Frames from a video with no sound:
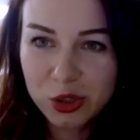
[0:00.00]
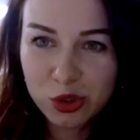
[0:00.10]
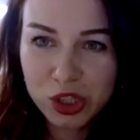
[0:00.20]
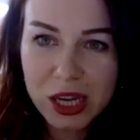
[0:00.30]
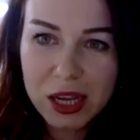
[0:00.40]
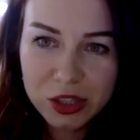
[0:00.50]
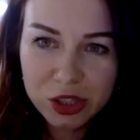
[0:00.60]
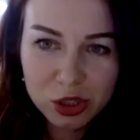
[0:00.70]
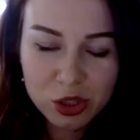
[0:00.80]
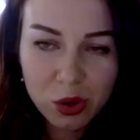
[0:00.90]
do
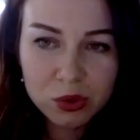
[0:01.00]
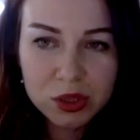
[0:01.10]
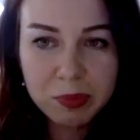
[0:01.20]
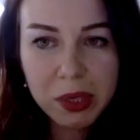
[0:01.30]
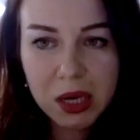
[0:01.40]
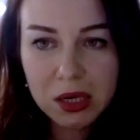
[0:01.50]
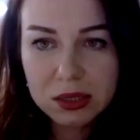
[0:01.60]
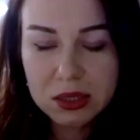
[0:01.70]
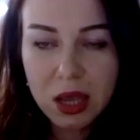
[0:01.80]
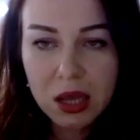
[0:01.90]
change the tones
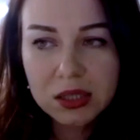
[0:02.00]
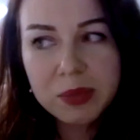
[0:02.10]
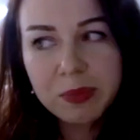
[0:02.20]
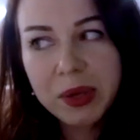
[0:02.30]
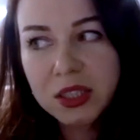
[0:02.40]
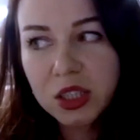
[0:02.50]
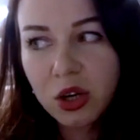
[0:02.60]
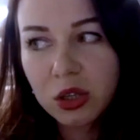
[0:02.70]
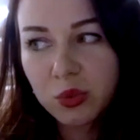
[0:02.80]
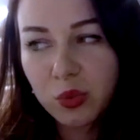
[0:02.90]
because depending
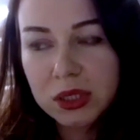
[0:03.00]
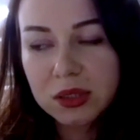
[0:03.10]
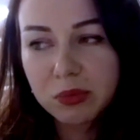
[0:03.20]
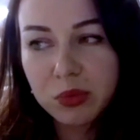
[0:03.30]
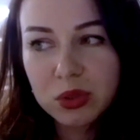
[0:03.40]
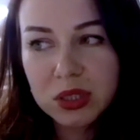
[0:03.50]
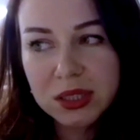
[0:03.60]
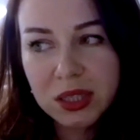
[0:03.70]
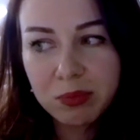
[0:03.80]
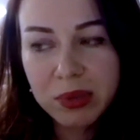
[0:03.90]
on what music
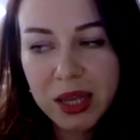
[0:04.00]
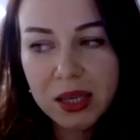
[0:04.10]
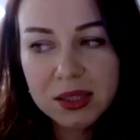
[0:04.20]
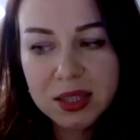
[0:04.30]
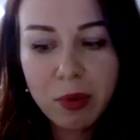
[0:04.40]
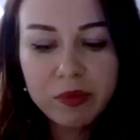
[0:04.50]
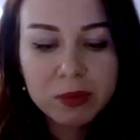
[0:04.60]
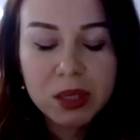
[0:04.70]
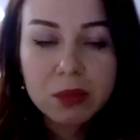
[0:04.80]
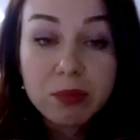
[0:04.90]
they're playing, some of
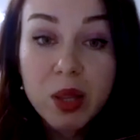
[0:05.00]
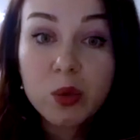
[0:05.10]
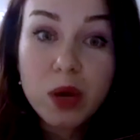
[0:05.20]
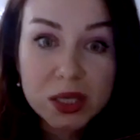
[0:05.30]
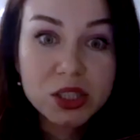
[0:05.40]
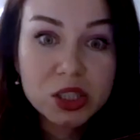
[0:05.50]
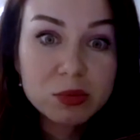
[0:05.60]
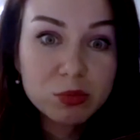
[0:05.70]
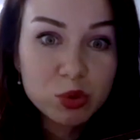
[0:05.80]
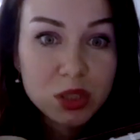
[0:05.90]
them can play
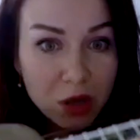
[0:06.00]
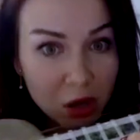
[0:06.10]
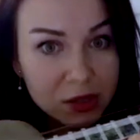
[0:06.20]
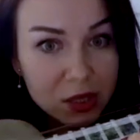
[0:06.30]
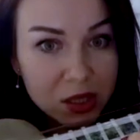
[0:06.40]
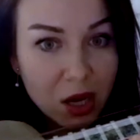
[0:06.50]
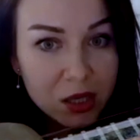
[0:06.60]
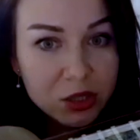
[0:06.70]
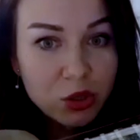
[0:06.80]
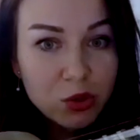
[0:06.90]
Western music on the
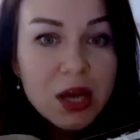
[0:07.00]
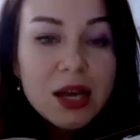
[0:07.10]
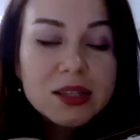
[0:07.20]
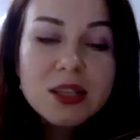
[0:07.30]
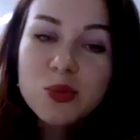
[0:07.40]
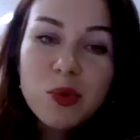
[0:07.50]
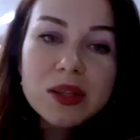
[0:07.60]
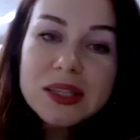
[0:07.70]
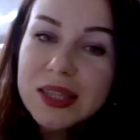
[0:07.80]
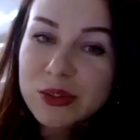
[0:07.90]
tar. So that's one
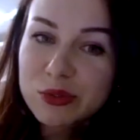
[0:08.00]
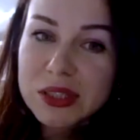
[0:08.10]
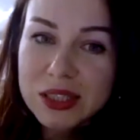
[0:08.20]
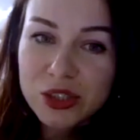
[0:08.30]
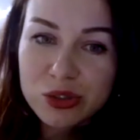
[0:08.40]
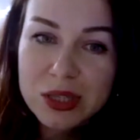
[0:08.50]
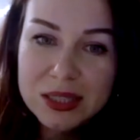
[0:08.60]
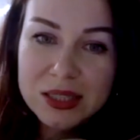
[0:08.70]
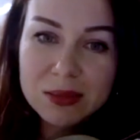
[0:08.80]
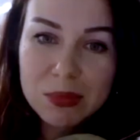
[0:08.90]
thing that really
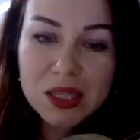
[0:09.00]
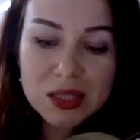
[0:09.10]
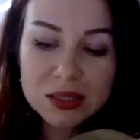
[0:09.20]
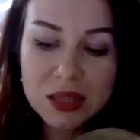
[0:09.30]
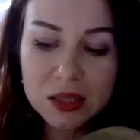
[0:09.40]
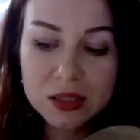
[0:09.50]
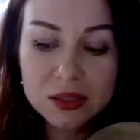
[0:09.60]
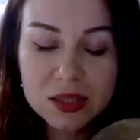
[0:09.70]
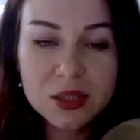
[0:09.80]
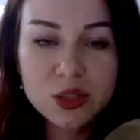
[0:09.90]
interested me, is that
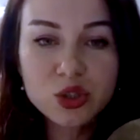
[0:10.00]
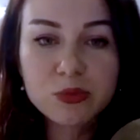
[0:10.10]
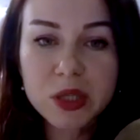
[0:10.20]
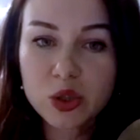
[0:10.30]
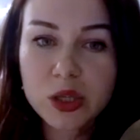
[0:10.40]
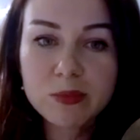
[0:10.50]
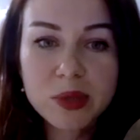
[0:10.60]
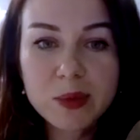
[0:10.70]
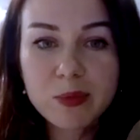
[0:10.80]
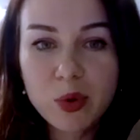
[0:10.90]
this instrument, you can
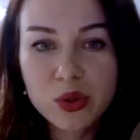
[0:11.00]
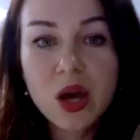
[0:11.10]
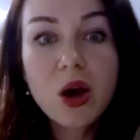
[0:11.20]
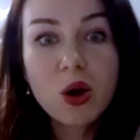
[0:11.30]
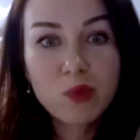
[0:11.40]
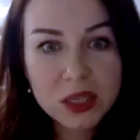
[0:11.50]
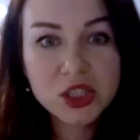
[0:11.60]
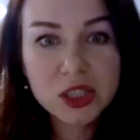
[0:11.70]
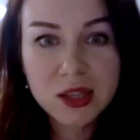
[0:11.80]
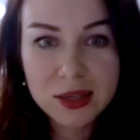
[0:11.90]
play both
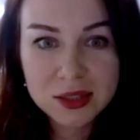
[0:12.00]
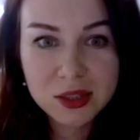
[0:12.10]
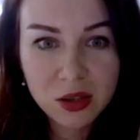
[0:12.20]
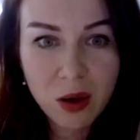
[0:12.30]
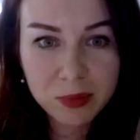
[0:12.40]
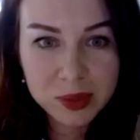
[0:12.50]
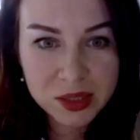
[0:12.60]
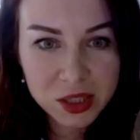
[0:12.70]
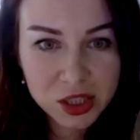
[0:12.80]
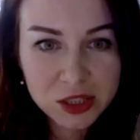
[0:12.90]
Western classical
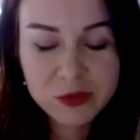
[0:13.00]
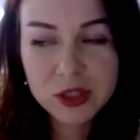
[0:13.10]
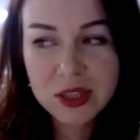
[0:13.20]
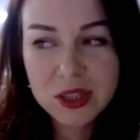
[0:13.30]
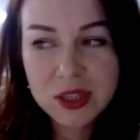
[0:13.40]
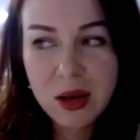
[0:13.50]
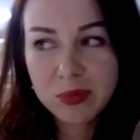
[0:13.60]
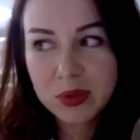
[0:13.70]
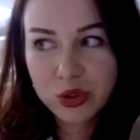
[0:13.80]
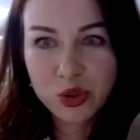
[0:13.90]
compositions, for
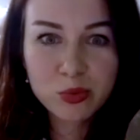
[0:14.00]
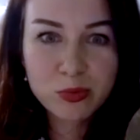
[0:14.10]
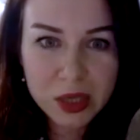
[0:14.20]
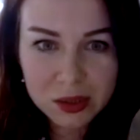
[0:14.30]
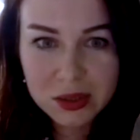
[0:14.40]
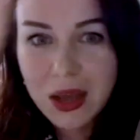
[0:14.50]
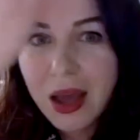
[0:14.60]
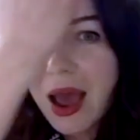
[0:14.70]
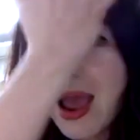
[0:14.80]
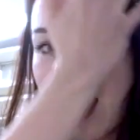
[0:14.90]
example, Schubert,
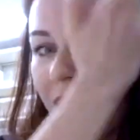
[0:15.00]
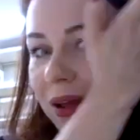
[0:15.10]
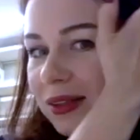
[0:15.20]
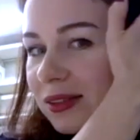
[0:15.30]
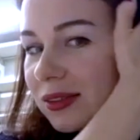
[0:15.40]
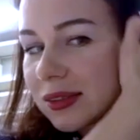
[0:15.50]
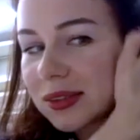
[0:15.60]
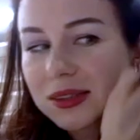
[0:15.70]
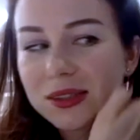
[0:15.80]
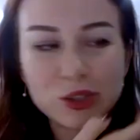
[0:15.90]
and
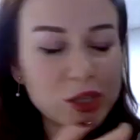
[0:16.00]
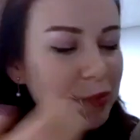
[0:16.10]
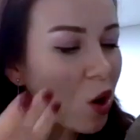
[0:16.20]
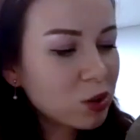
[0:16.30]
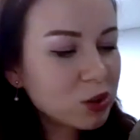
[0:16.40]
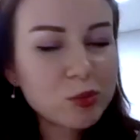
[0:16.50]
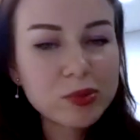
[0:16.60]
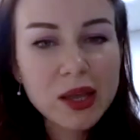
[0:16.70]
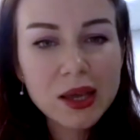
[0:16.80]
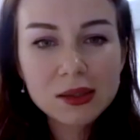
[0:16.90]
you can also
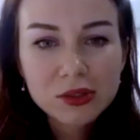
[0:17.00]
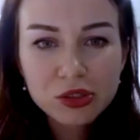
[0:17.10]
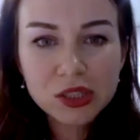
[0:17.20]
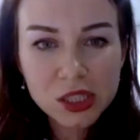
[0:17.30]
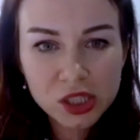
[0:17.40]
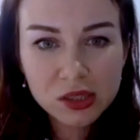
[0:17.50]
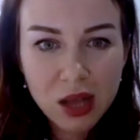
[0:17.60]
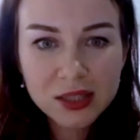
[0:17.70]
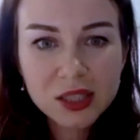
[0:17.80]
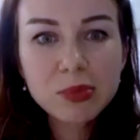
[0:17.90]
play traditional
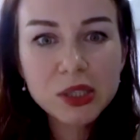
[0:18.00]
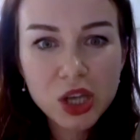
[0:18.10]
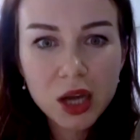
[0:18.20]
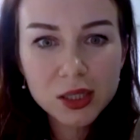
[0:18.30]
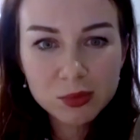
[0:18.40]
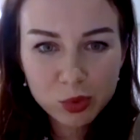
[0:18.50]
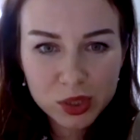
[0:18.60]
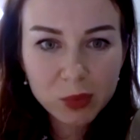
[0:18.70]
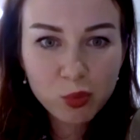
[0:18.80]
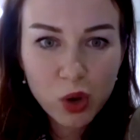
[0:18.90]
Azerbaijani
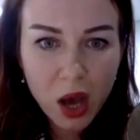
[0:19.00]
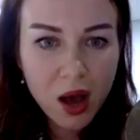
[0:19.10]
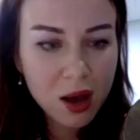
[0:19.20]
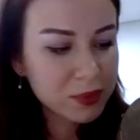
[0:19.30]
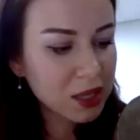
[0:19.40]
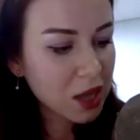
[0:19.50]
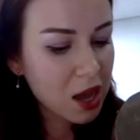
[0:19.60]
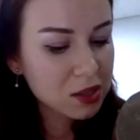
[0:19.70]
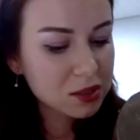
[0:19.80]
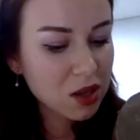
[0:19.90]
music, Mugham, that
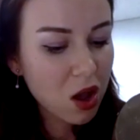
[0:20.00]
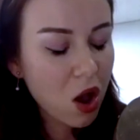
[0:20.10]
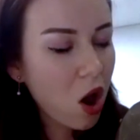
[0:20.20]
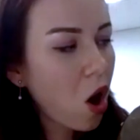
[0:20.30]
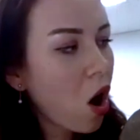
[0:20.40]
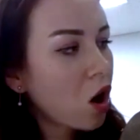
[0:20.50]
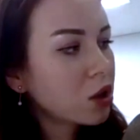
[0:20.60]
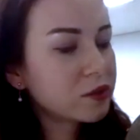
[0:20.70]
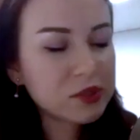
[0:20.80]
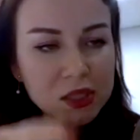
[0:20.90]
has all
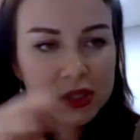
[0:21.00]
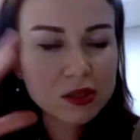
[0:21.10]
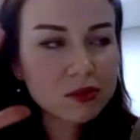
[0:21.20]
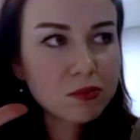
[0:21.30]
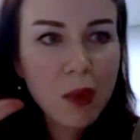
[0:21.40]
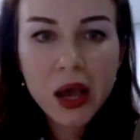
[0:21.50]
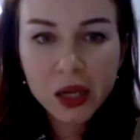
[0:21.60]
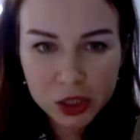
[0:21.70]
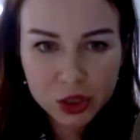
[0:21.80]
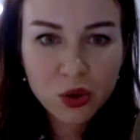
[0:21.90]
of these
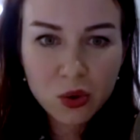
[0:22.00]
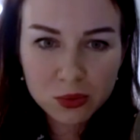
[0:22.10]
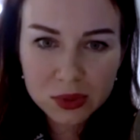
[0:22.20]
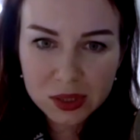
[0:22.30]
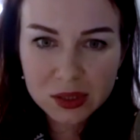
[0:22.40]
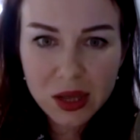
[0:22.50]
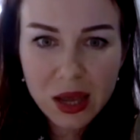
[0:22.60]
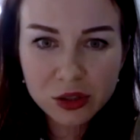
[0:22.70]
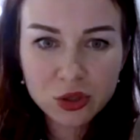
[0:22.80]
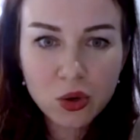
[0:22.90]
microtones.
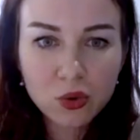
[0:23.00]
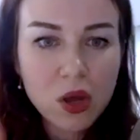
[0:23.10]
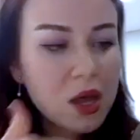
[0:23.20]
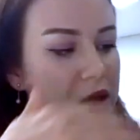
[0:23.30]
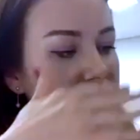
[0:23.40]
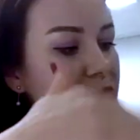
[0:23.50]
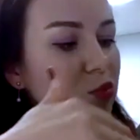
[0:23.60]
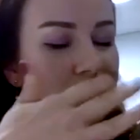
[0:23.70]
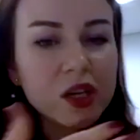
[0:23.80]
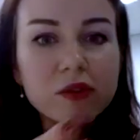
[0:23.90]
And so the
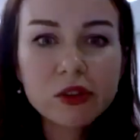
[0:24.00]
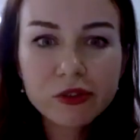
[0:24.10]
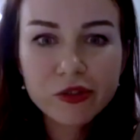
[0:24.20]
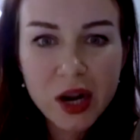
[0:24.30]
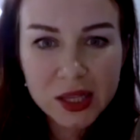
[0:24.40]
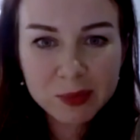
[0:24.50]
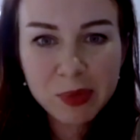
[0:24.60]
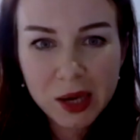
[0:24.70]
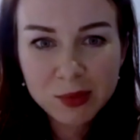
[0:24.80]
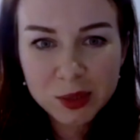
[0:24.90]
moving of the frets
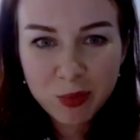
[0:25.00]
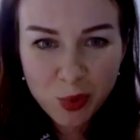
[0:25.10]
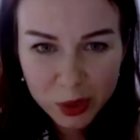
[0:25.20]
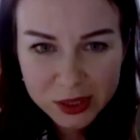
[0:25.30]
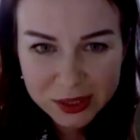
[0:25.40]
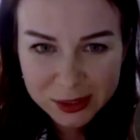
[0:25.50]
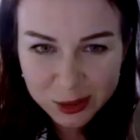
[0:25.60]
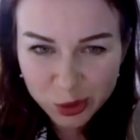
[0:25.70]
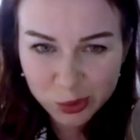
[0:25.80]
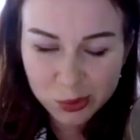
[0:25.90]
becomes important
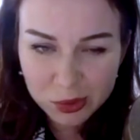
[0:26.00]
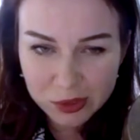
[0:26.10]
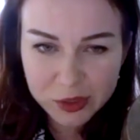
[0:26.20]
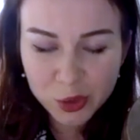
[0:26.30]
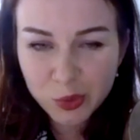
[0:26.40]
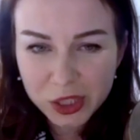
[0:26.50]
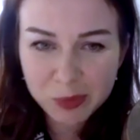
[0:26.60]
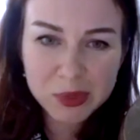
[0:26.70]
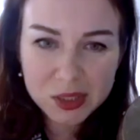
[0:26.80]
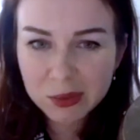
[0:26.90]
to sort of
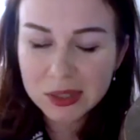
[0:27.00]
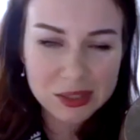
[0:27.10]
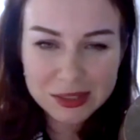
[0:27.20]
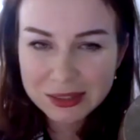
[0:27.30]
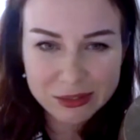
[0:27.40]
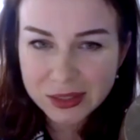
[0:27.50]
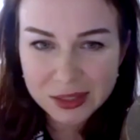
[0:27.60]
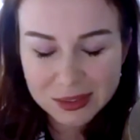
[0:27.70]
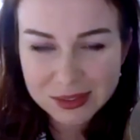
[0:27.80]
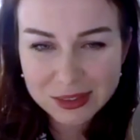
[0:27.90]
switch between these different
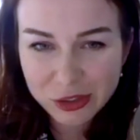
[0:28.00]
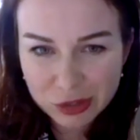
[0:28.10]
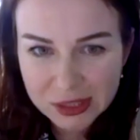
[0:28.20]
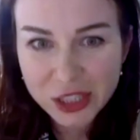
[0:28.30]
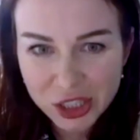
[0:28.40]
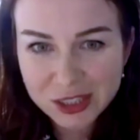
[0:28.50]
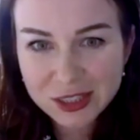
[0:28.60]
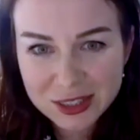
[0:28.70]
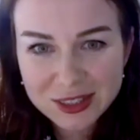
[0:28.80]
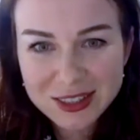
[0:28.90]

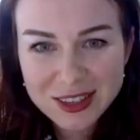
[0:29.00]
traditions.